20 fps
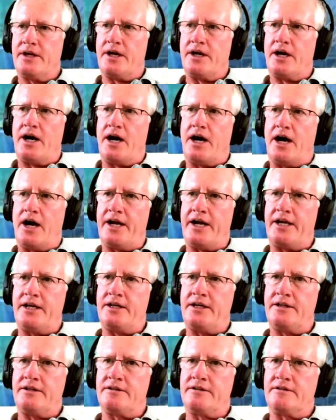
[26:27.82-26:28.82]

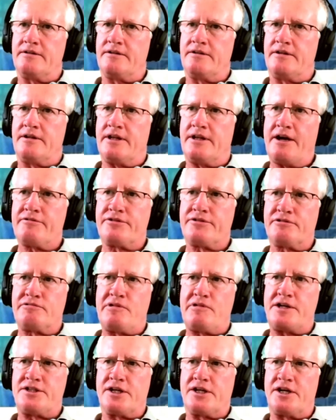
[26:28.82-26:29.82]
I love the
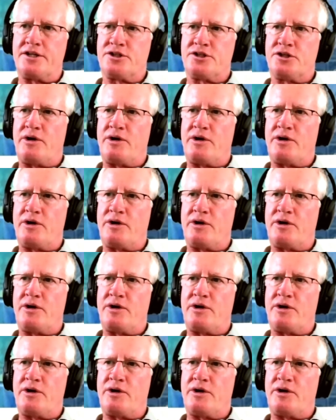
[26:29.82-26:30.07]
writing I do.